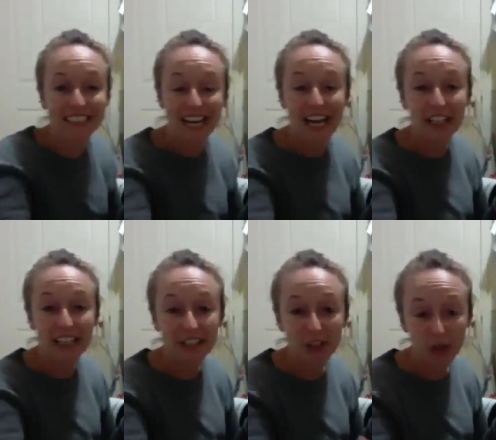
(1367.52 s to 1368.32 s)
and you
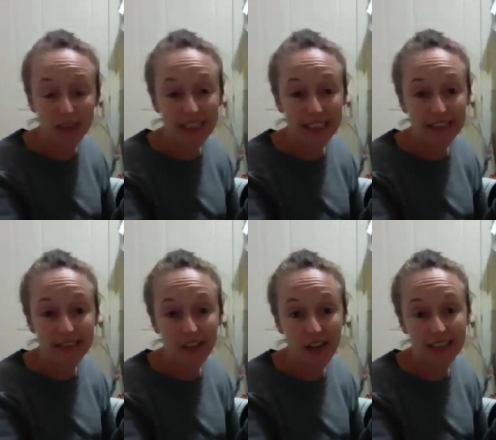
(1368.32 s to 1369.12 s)
need to know its
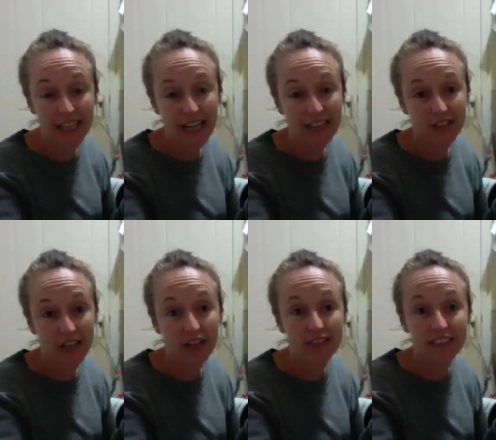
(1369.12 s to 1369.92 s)
insides and outside.
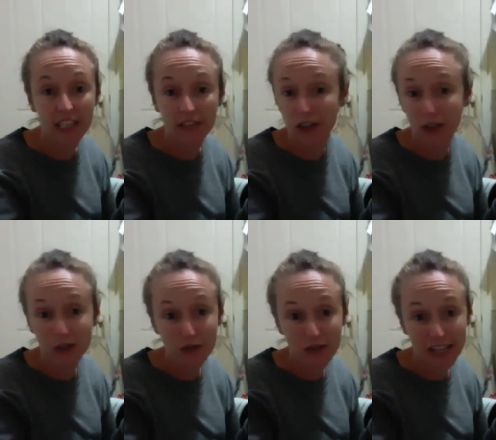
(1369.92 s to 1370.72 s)
And I was never going to
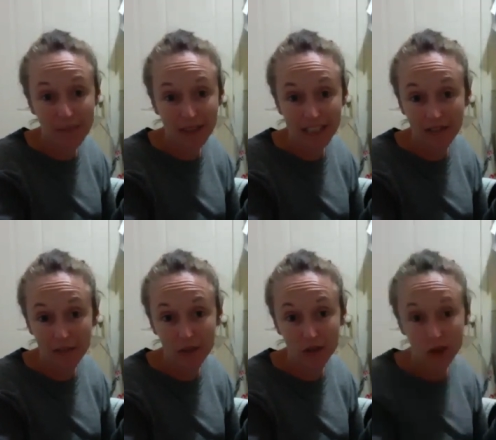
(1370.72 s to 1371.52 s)
do that in my
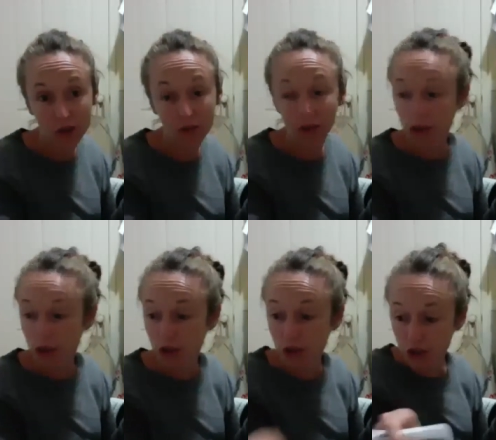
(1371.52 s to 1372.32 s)
government job.
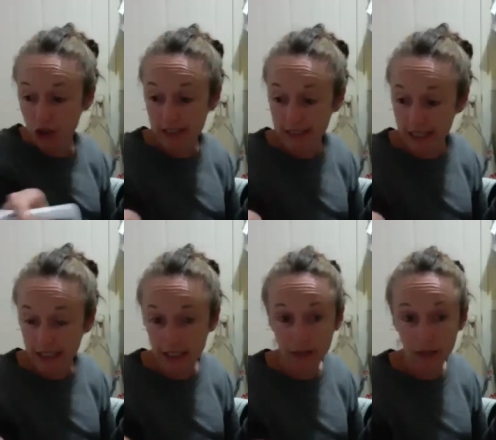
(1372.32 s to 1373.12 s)
Shh, you can stay in
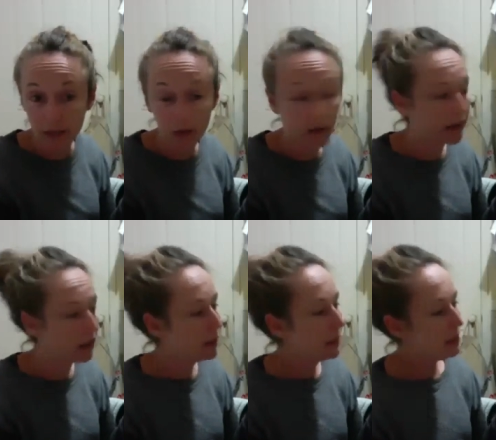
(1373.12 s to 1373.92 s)
here, but you'll be quiet.
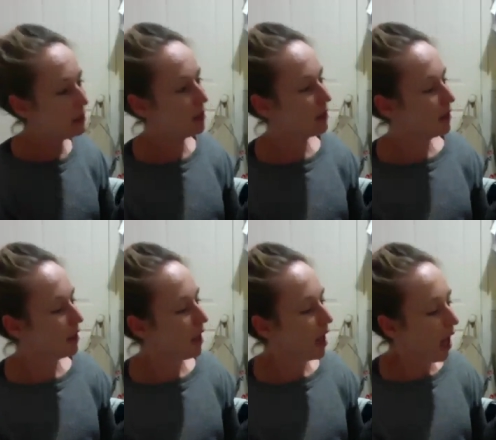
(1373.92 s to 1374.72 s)

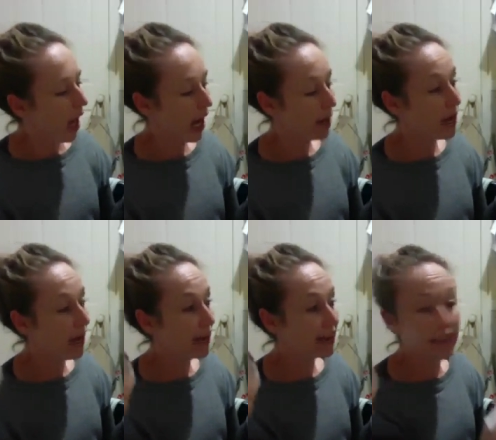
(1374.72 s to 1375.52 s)
And
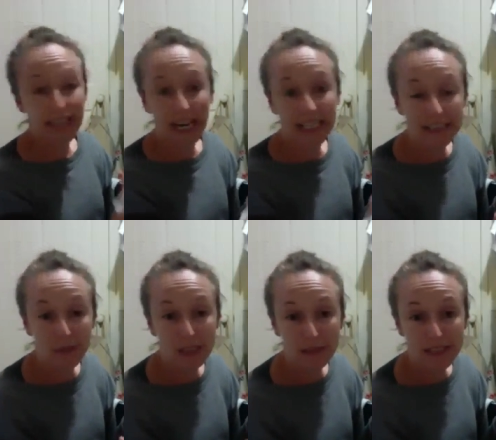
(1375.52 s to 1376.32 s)
that's the case in
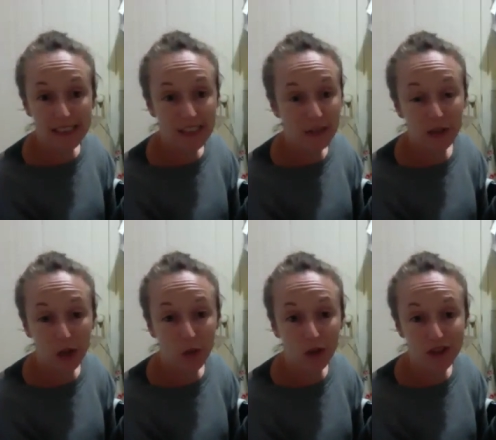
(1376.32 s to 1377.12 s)
most businesses, and we
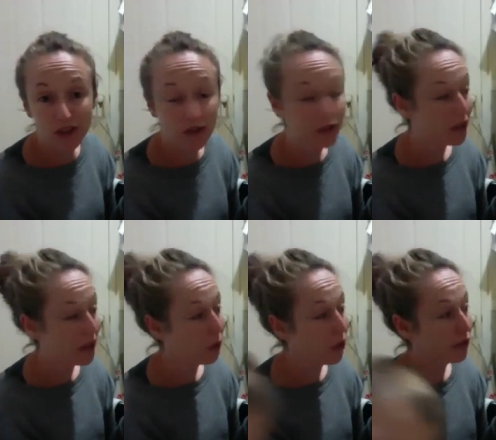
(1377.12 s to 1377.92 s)
don't want to
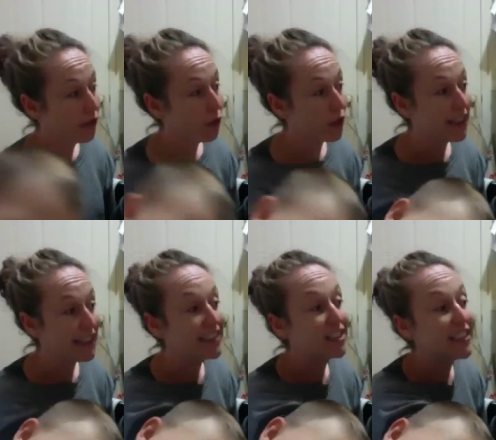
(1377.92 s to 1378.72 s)
work for 40
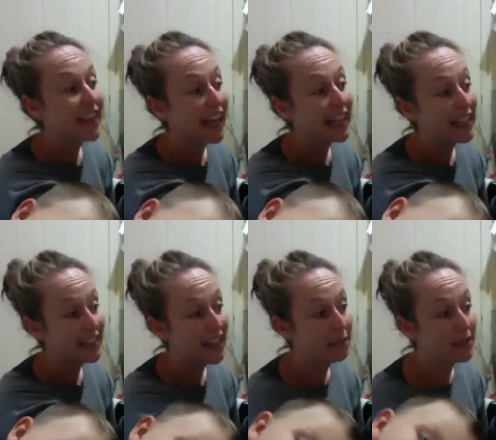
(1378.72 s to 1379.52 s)
years to then get to
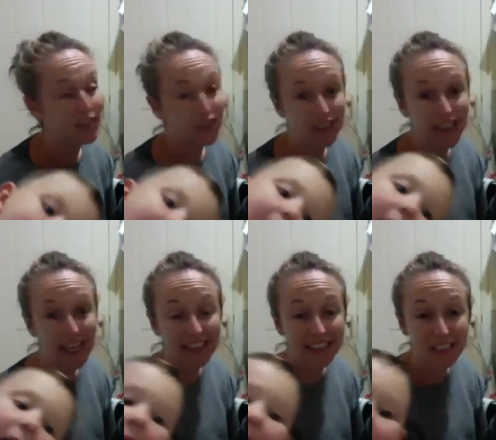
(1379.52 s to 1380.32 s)
that position.
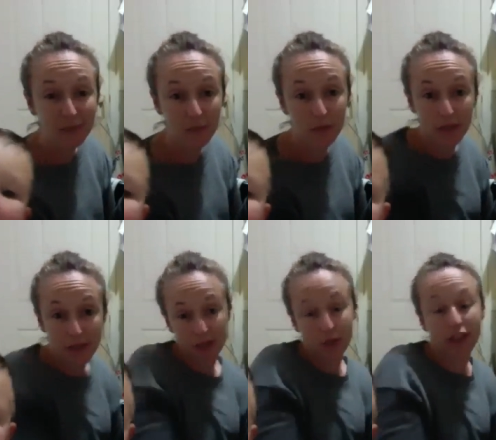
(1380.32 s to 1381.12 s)
As it is, we're pretty
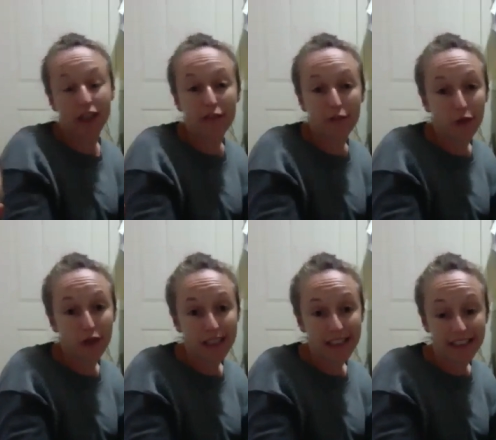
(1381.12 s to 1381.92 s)
much working 40
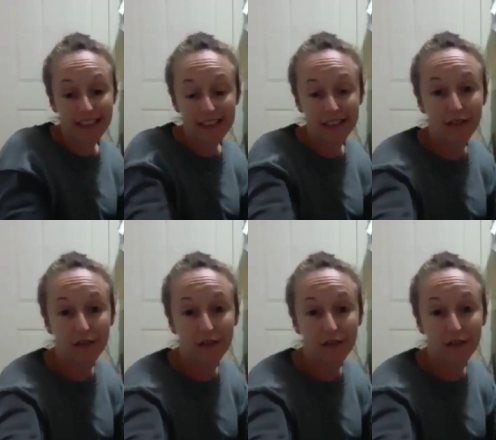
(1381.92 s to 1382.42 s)
years for